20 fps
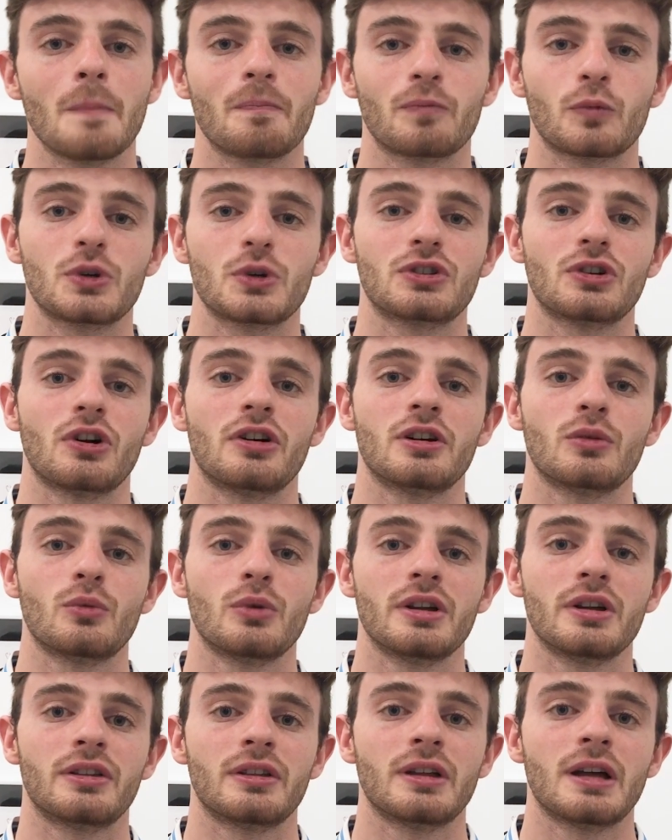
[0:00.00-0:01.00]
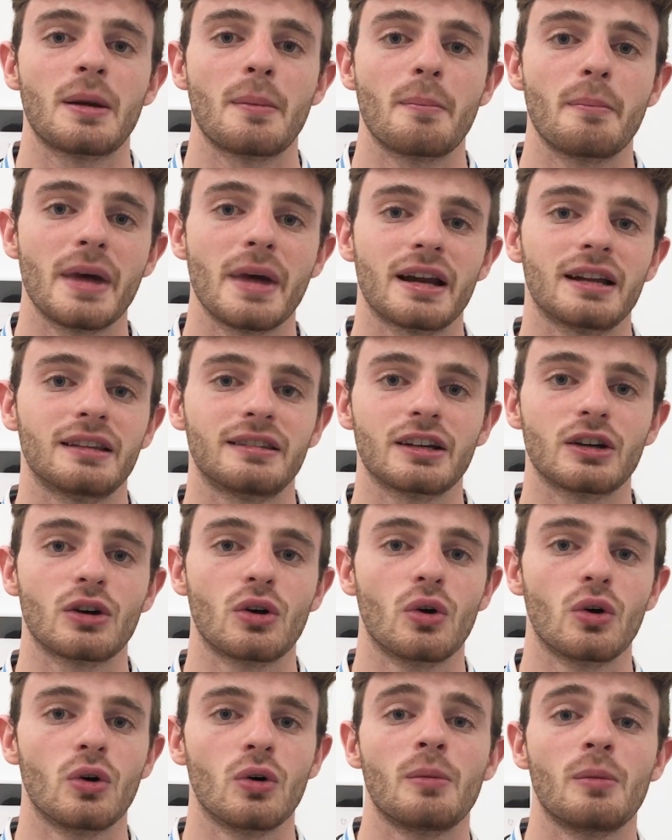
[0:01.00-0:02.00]
We started with Meret in
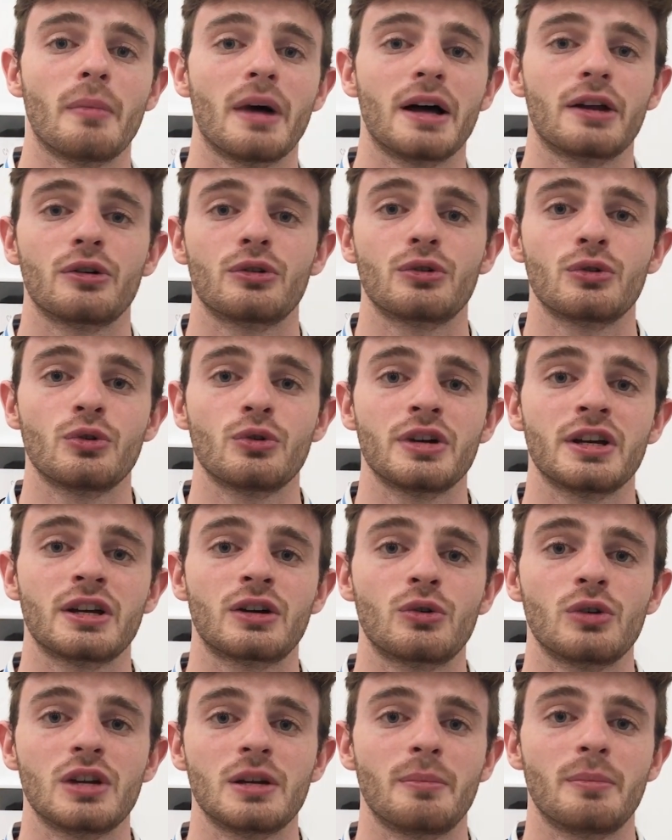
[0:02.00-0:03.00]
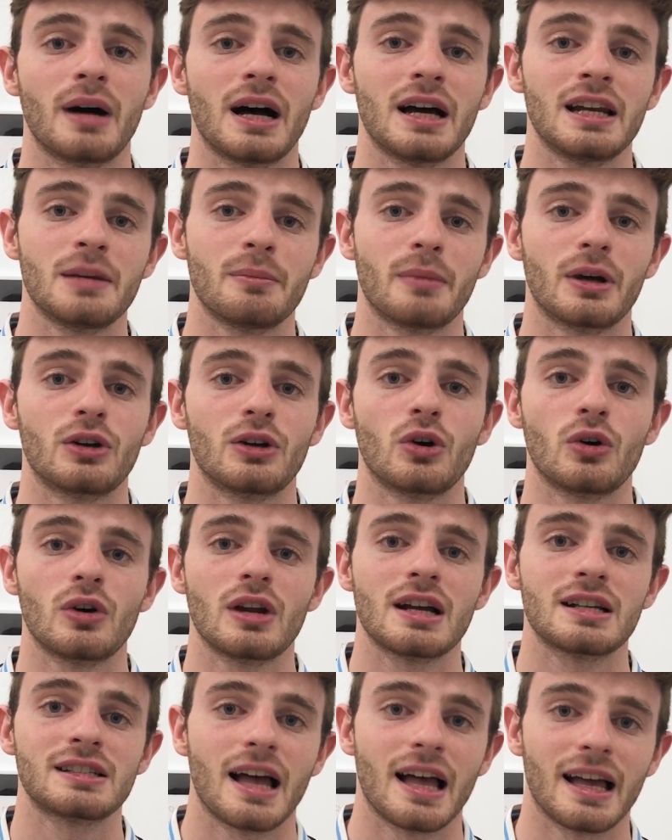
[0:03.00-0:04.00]
goal, Mario Rui, Koulibaly,
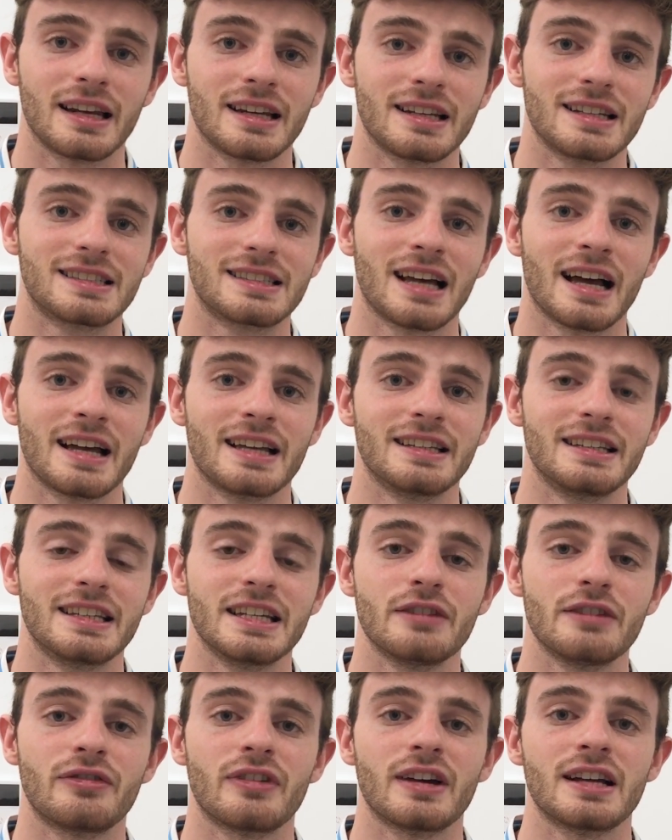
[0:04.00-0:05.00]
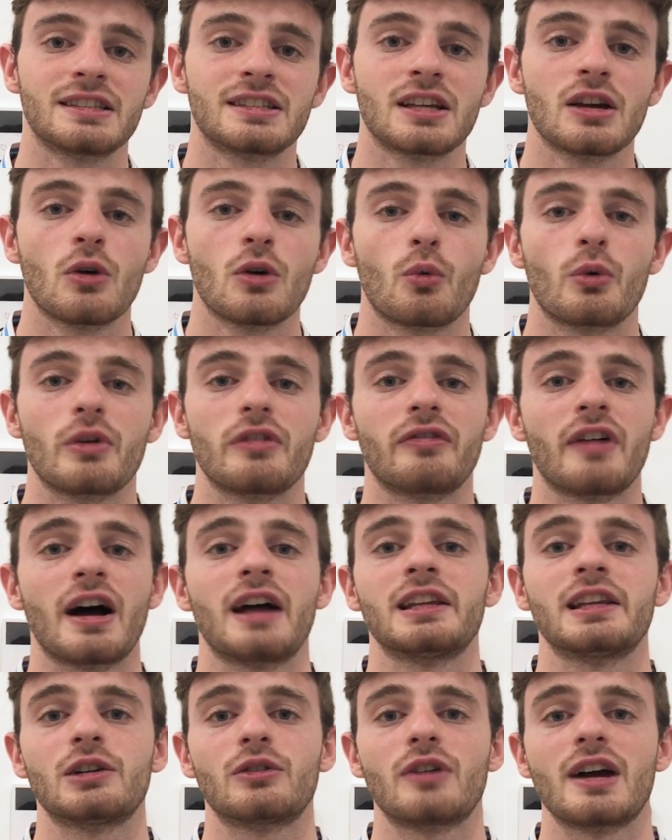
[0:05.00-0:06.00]
Manolas and Hizai in defense. We
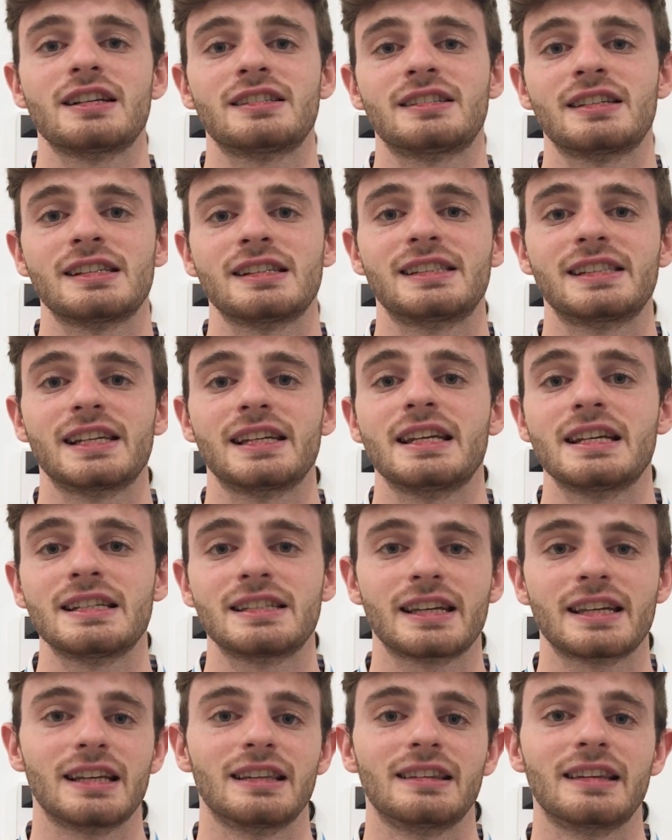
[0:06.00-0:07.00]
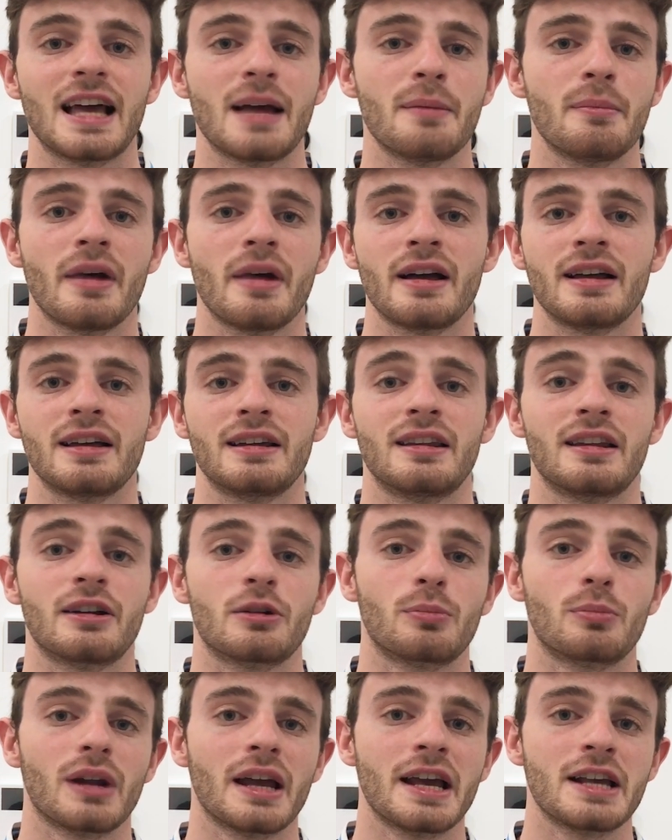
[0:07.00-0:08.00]
finally rested Zielinski and Demme. In their
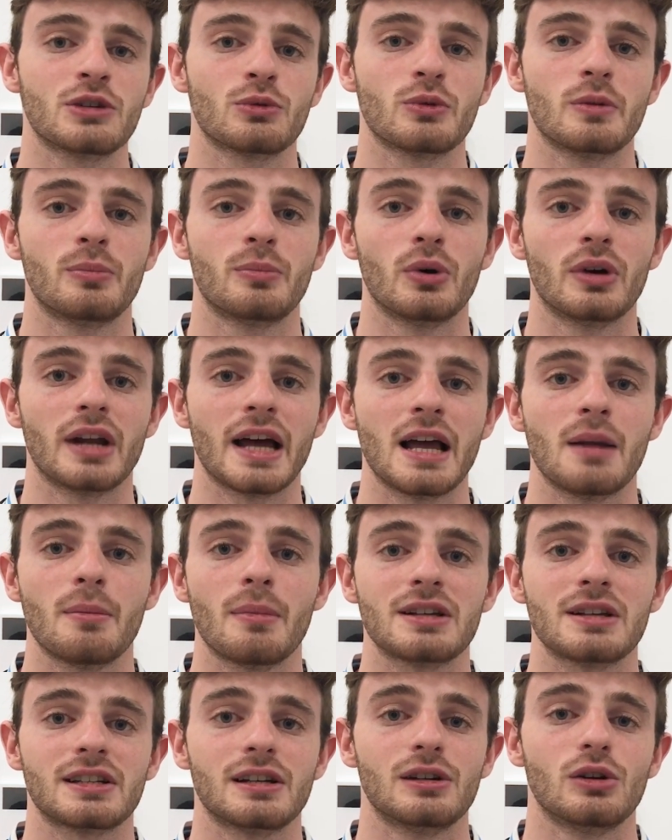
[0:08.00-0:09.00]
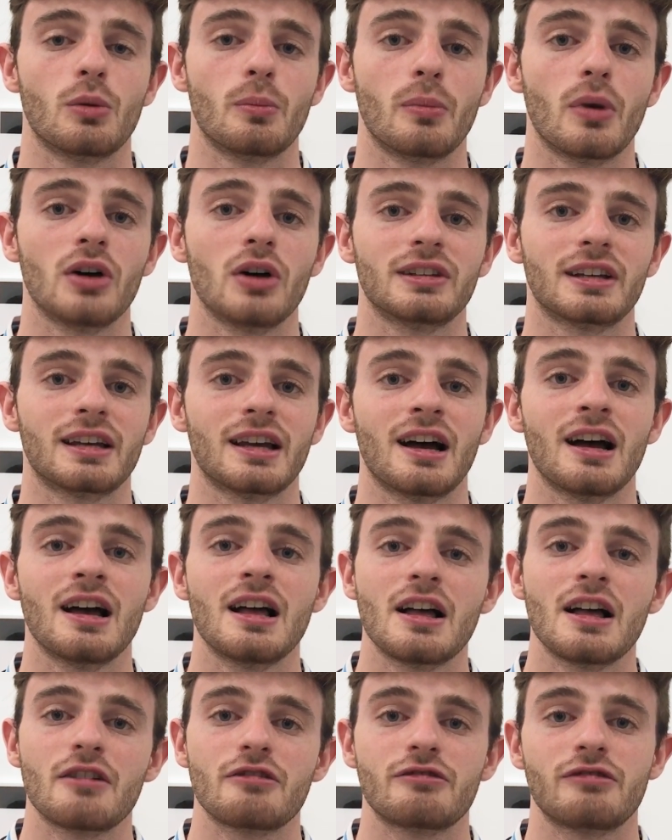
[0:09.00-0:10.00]
place we put Elmas and Lobotka,
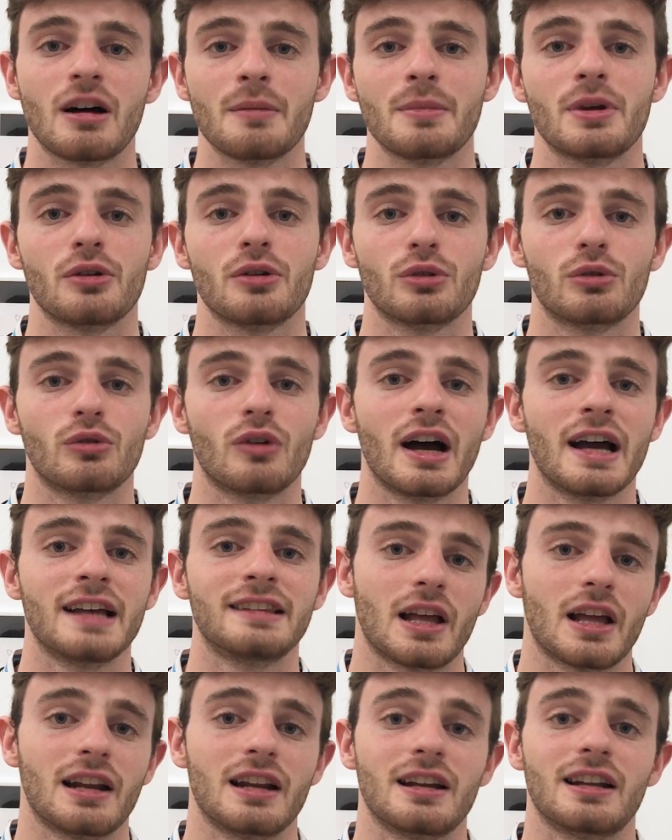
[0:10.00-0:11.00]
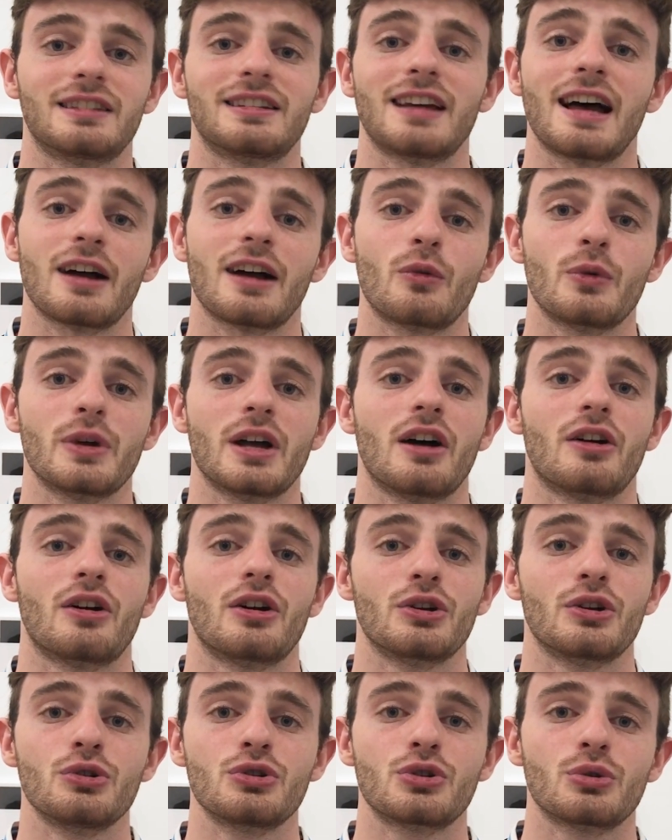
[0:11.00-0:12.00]
Fabian on the right, and in attack we had our
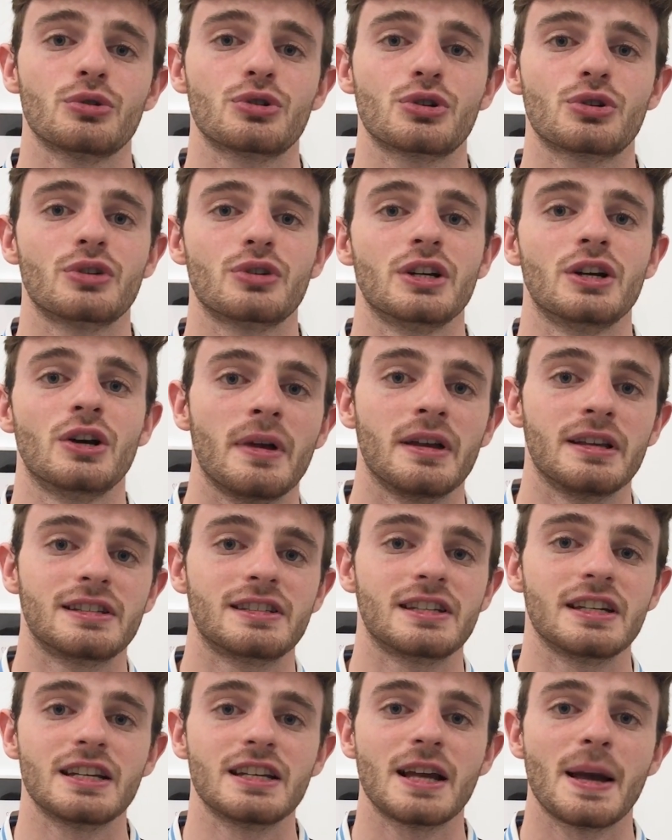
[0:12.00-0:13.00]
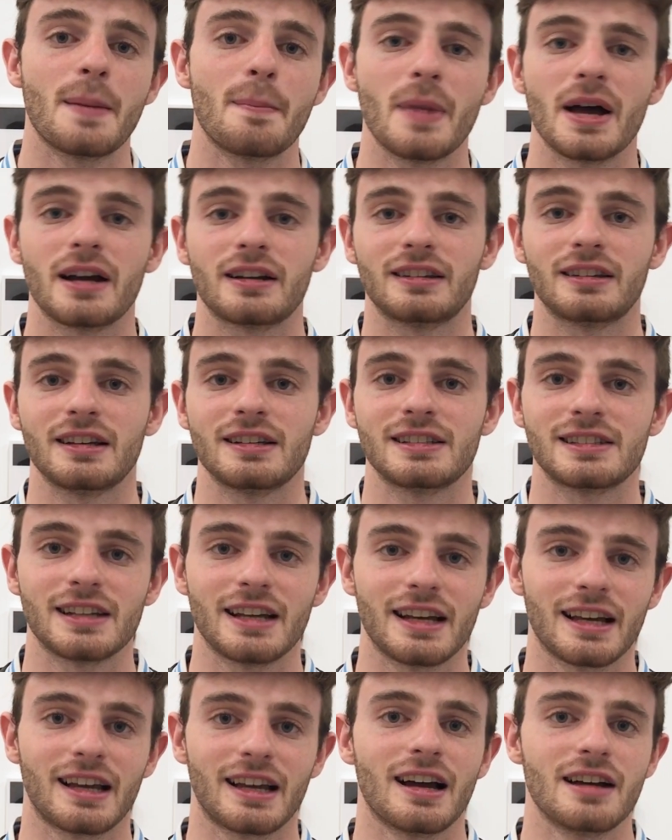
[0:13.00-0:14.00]
usual trio, Insigne, Mertens
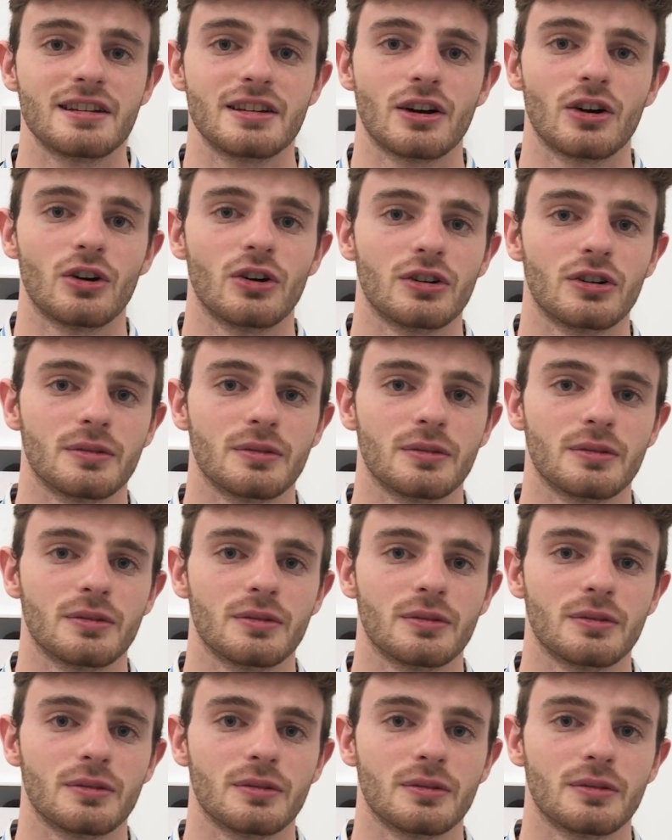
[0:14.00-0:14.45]
and Callejon.